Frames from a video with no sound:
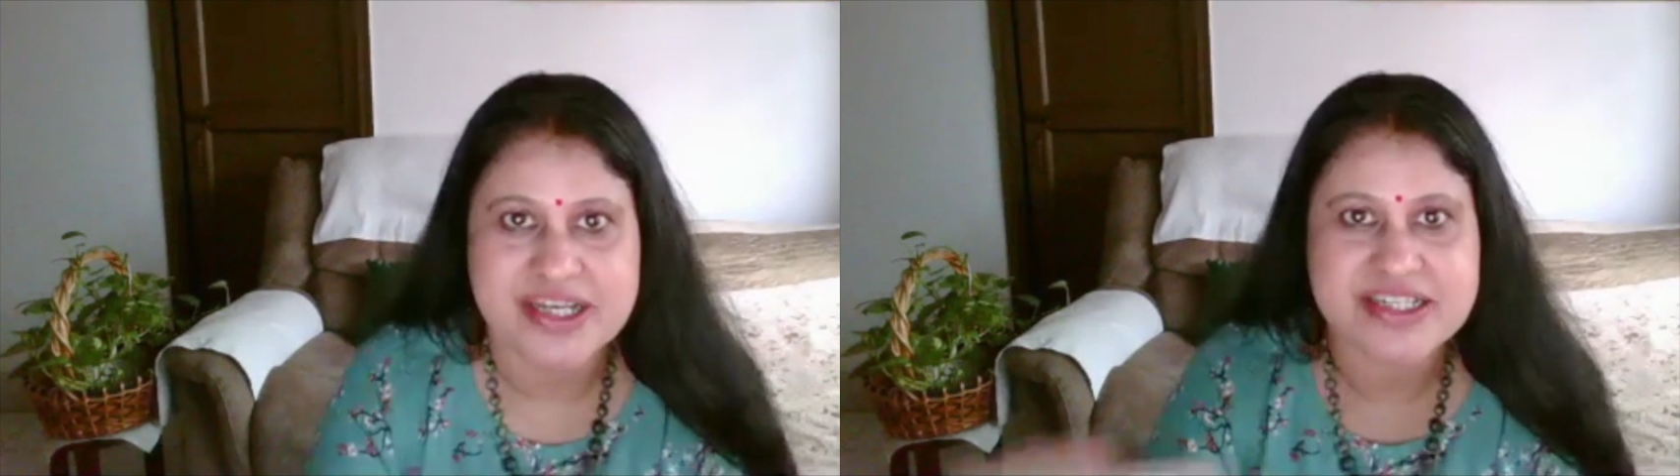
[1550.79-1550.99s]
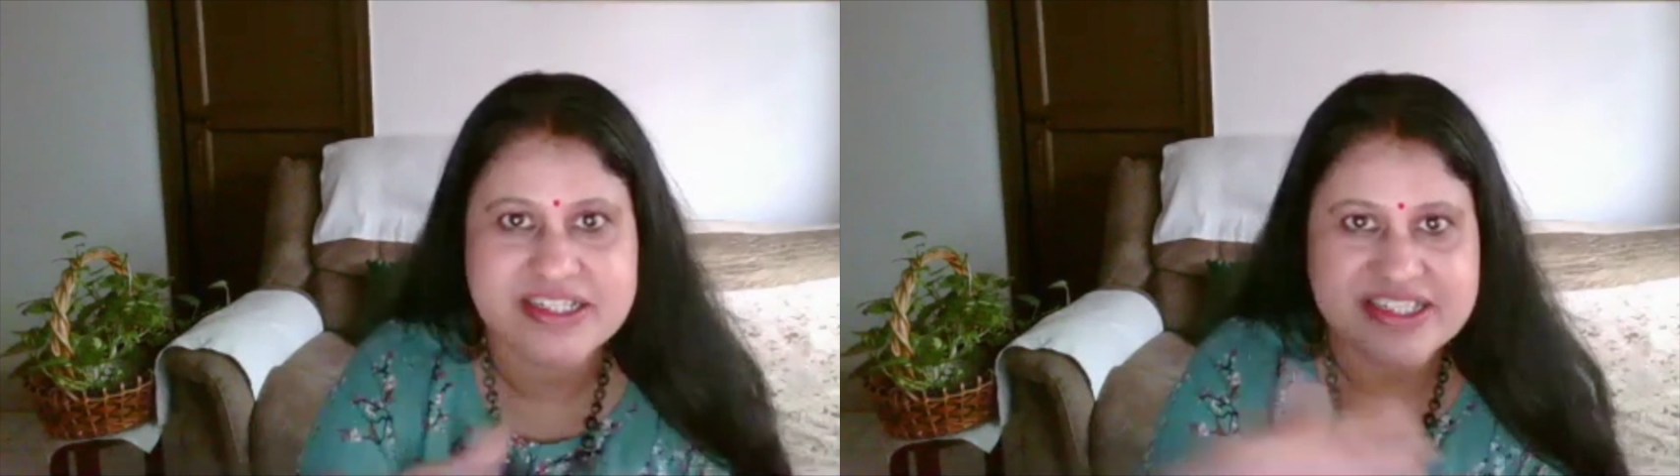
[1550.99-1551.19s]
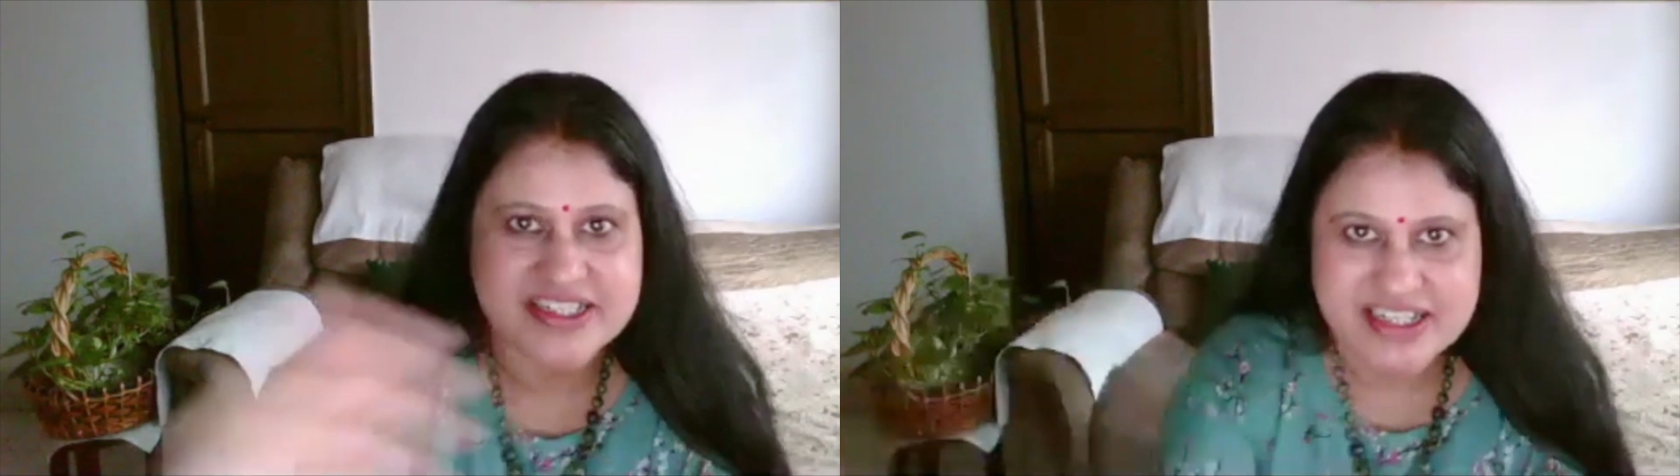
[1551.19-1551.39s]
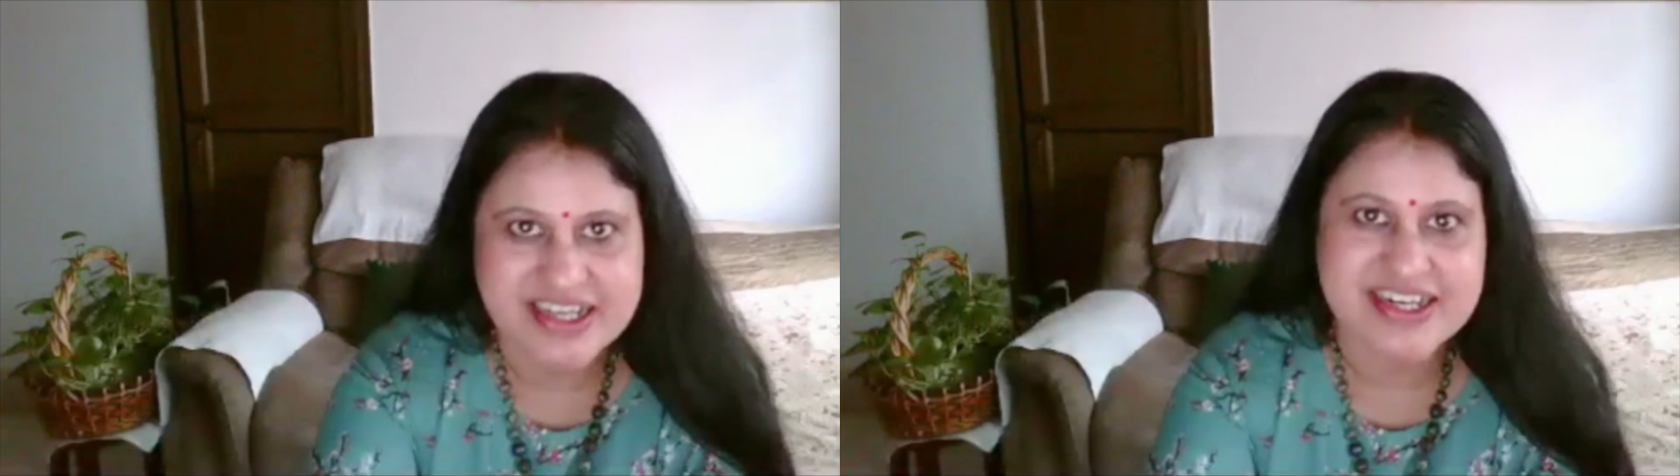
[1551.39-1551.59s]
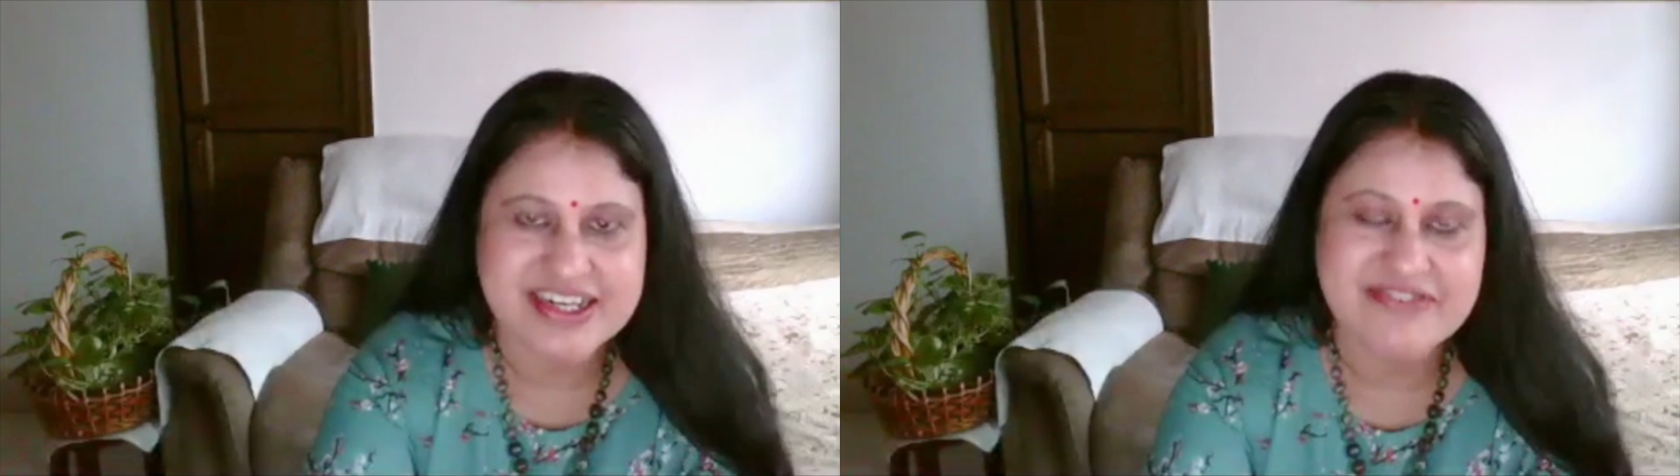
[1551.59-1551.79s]
As district
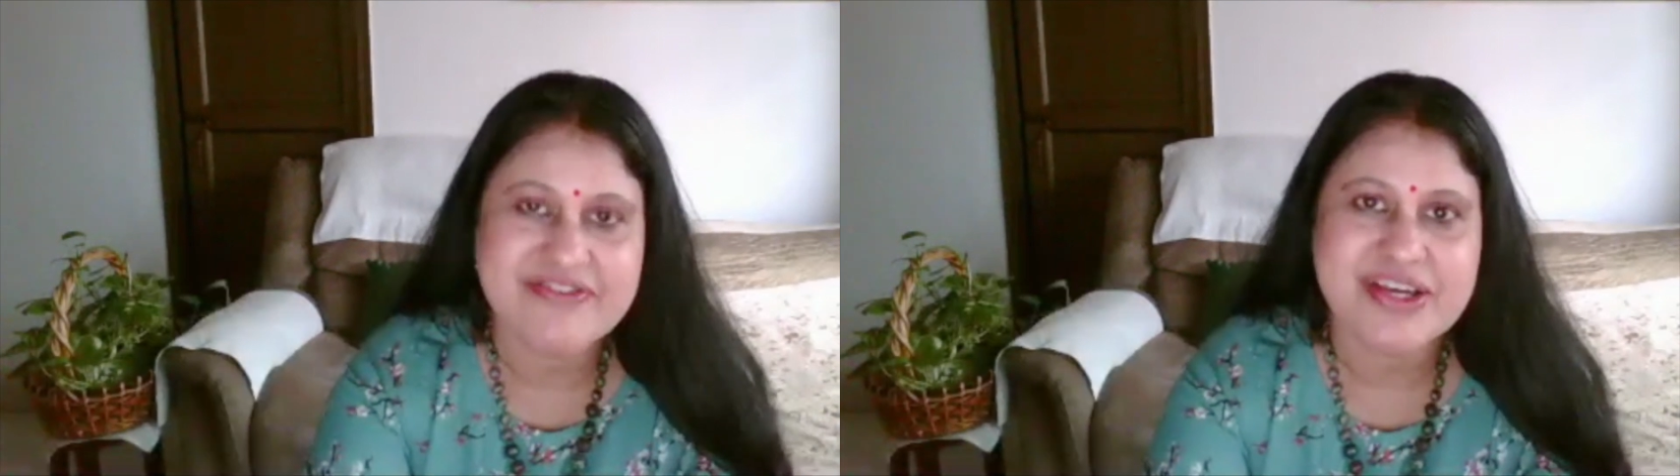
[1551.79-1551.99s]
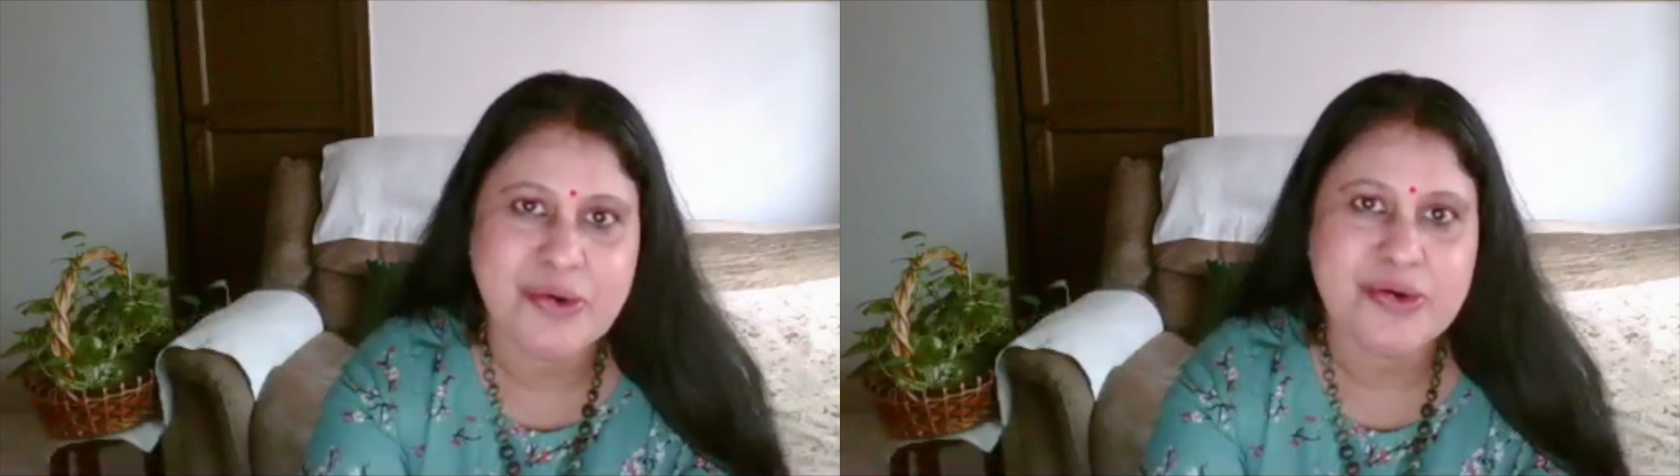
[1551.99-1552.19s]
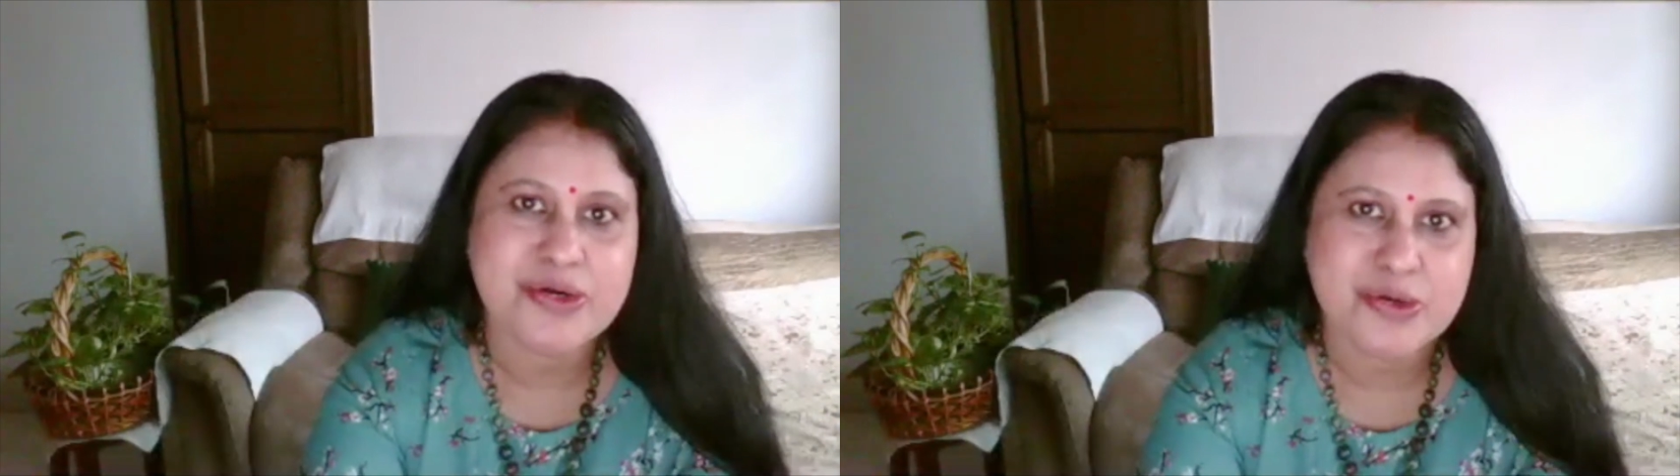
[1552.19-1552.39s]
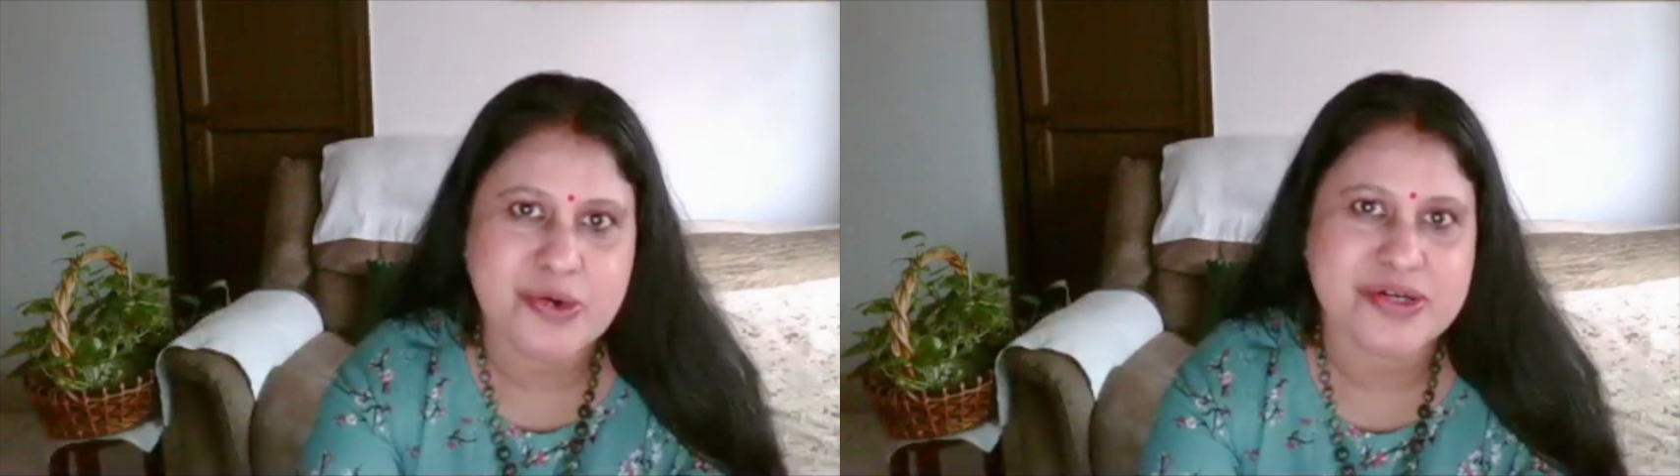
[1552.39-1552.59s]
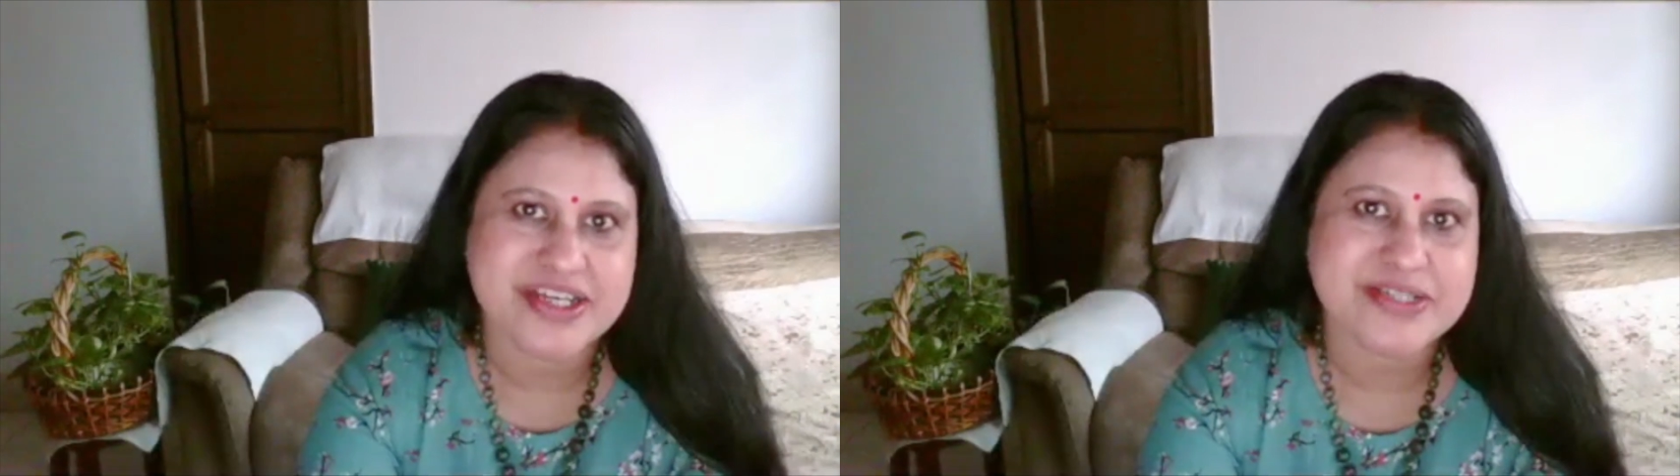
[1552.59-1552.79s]
collector, we hold
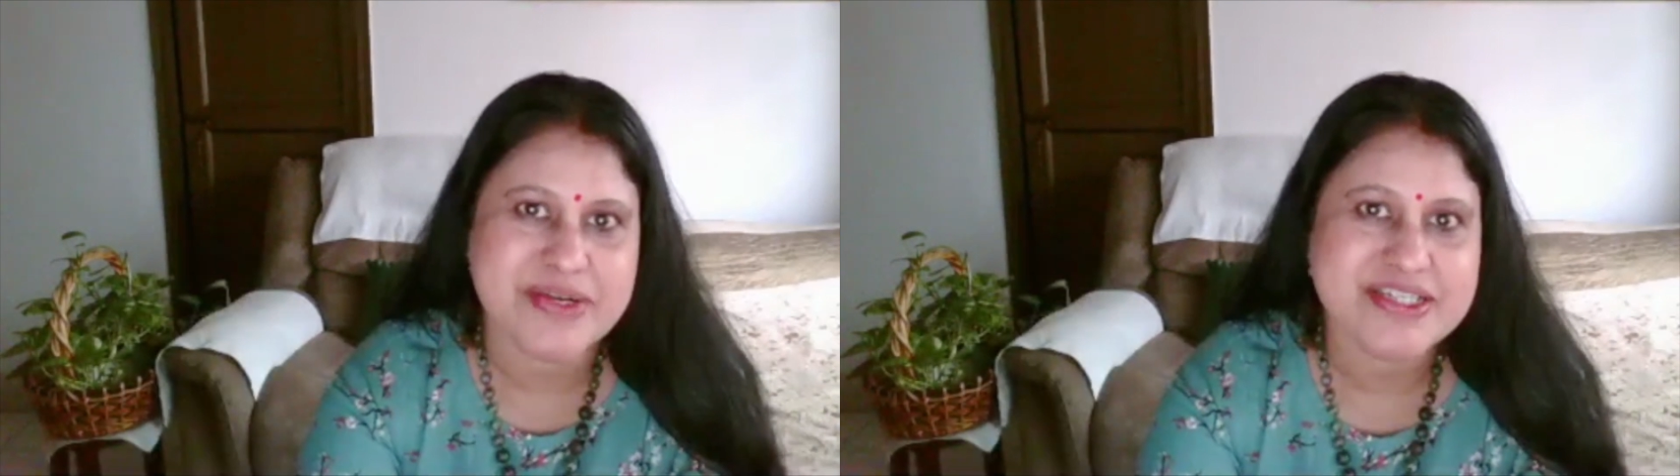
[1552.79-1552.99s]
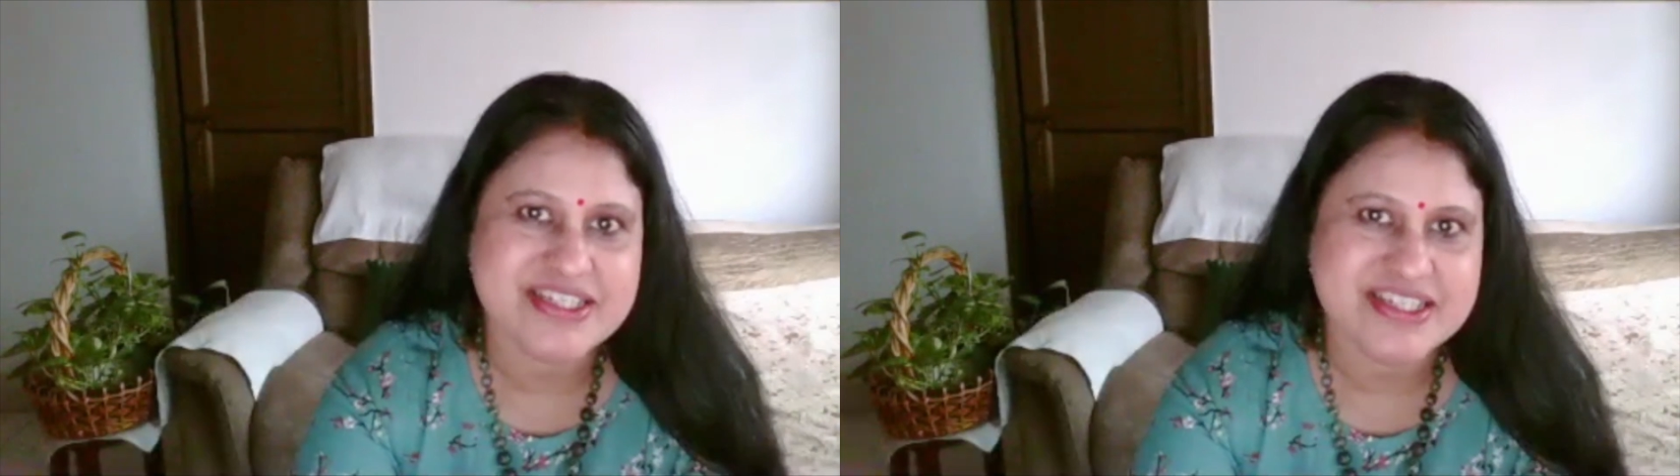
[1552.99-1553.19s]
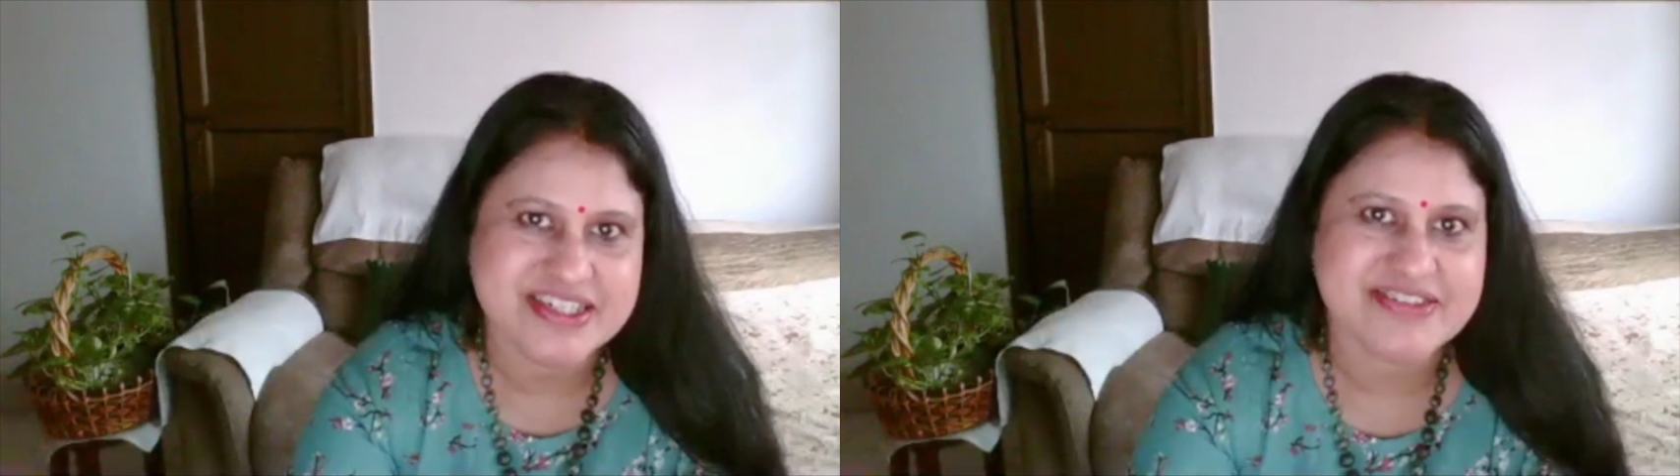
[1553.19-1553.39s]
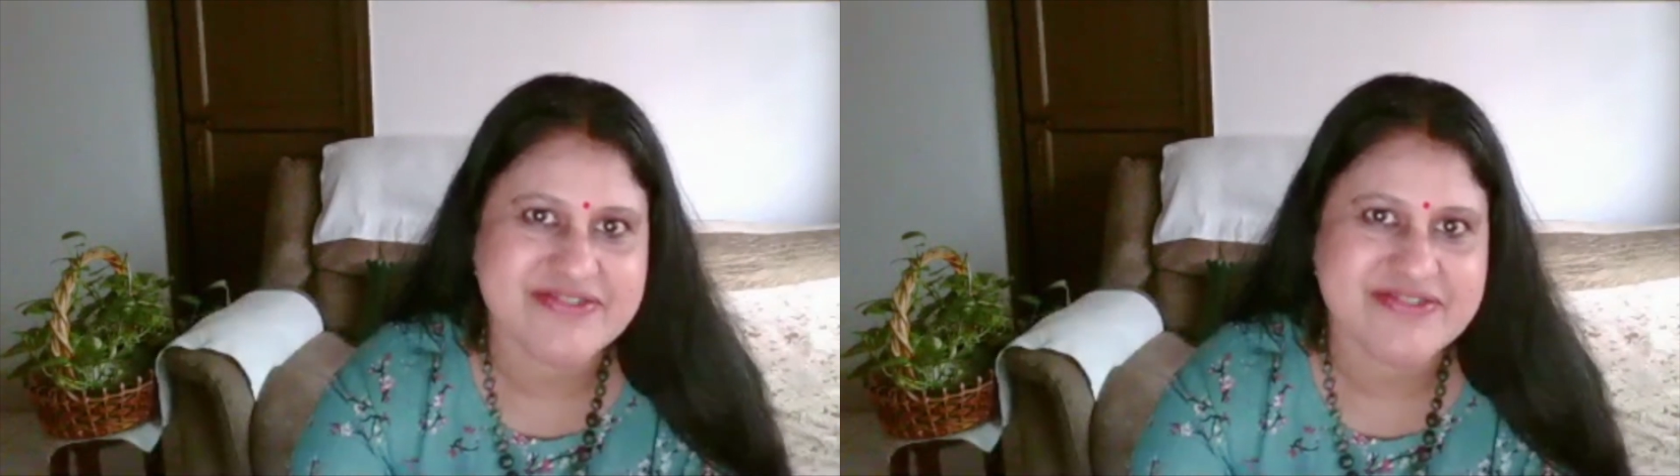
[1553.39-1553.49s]
court as magistrate.